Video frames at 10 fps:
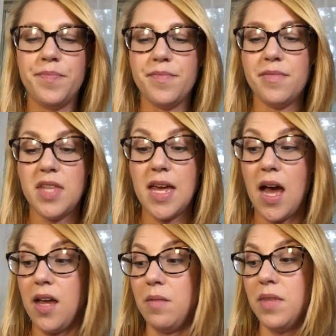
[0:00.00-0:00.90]
The
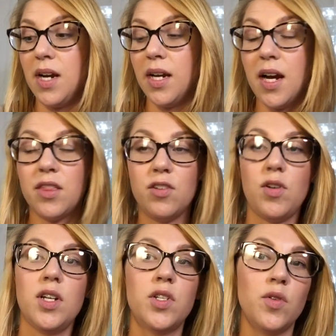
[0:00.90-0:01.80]
item that I got at the
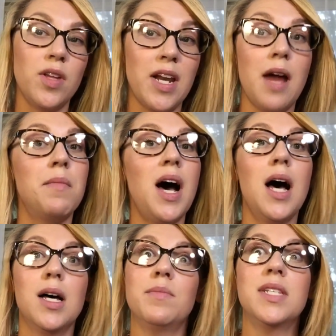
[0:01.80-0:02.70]
drugstore that I'm
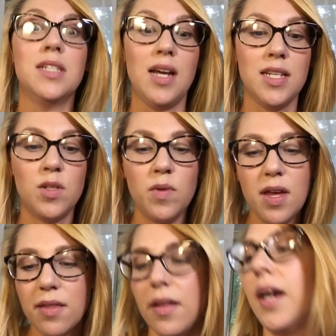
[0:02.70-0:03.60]
obsessed
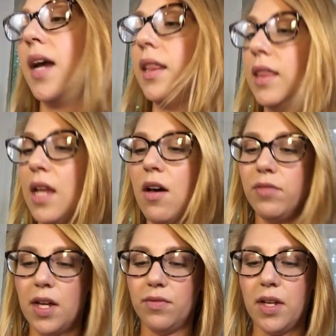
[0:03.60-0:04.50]
with, like I
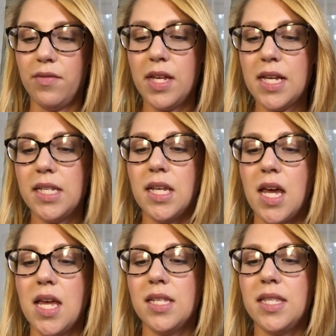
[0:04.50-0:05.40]
love this,
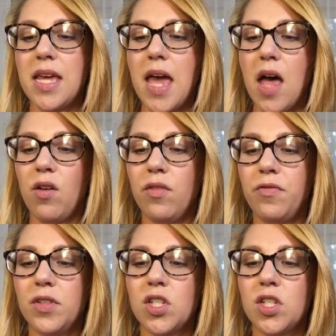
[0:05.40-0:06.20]
is the e.l.f.